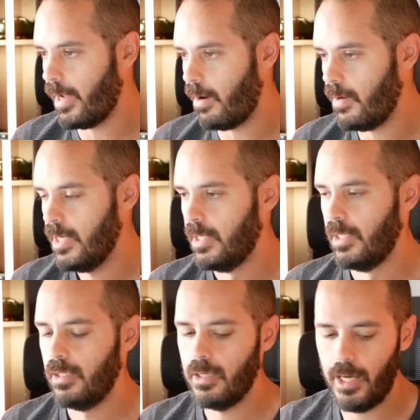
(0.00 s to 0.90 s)
now,
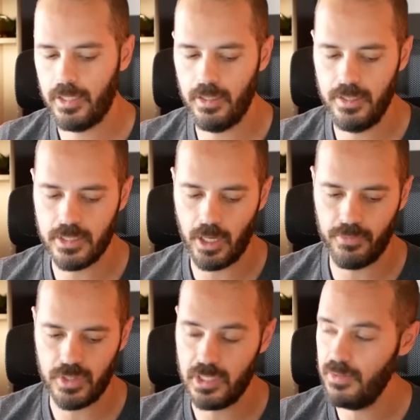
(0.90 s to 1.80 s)
connected instead
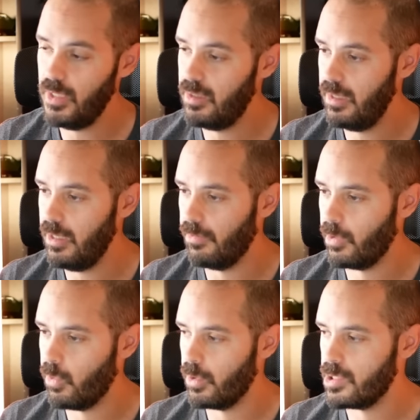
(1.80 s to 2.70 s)
of the CVT,
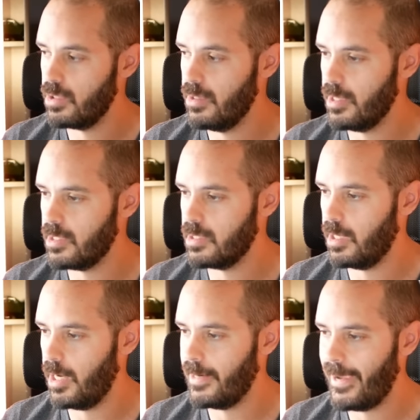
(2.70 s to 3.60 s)
of course, to this
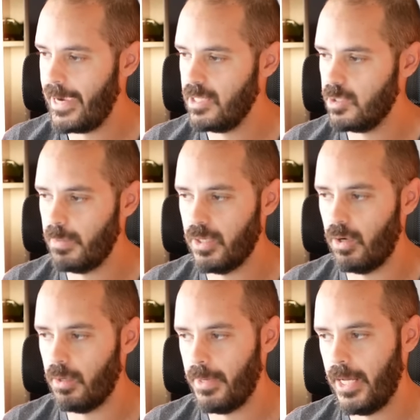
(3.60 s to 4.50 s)
9-speed
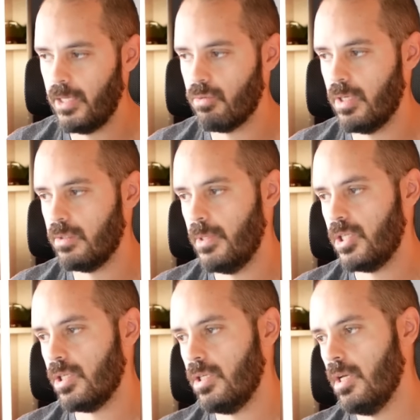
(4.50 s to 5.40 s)
automatic
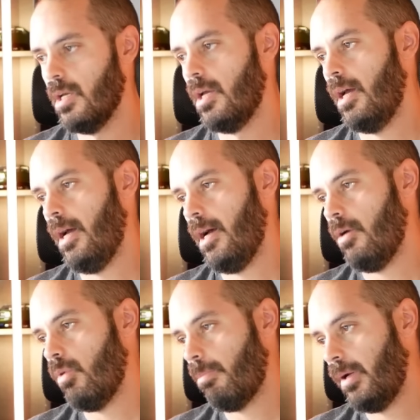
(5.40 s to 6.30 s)
transmission.
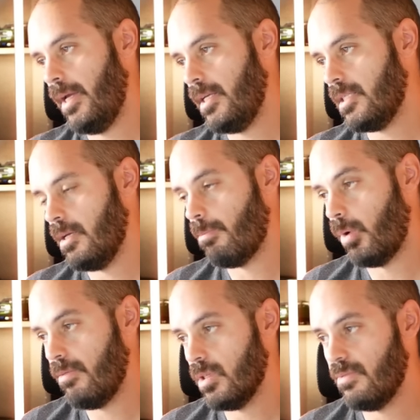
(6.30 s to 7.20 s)
Replaced the
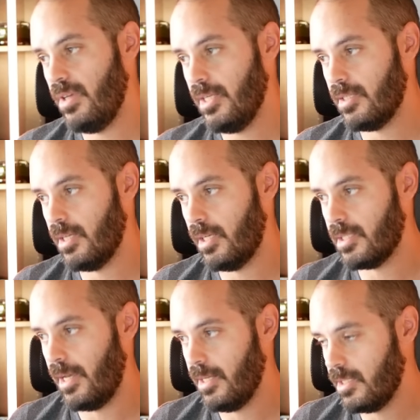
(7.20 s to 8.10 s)
previous
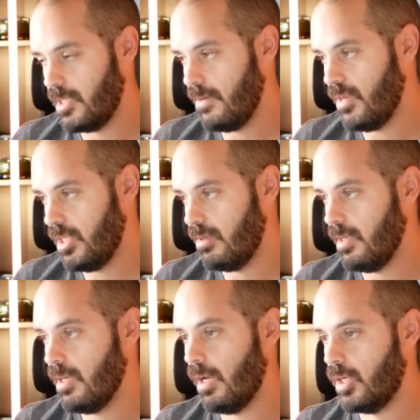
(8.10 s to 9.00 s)
V6 and
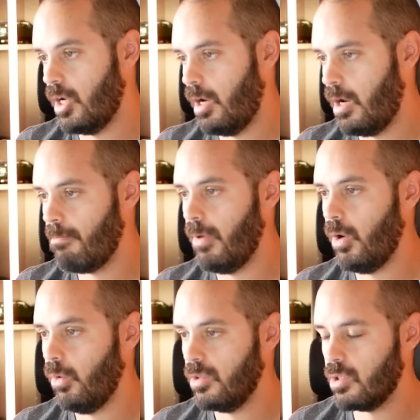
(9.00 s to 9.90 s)
CVT
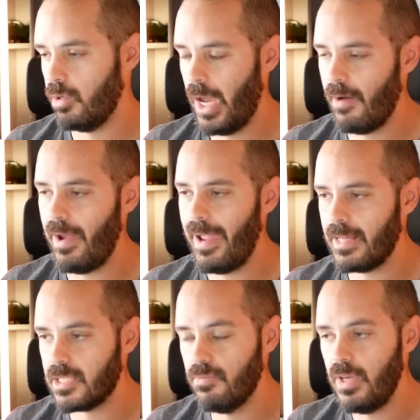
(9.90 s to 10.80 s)
combo. So you have
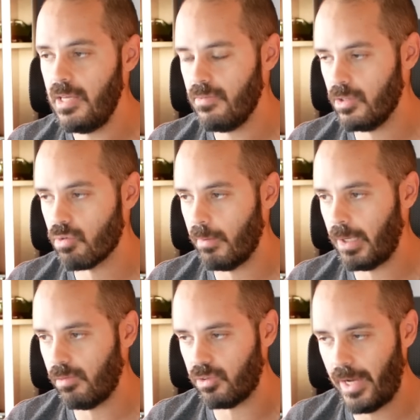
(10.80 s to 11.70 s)
SV, the trim
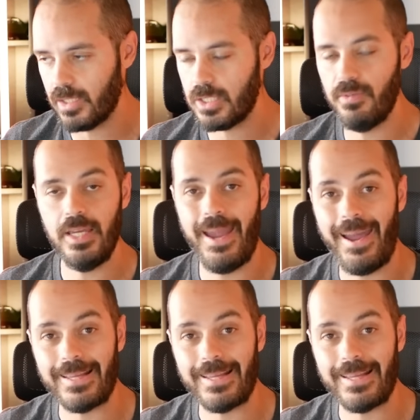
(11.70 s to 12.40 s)
levels SV,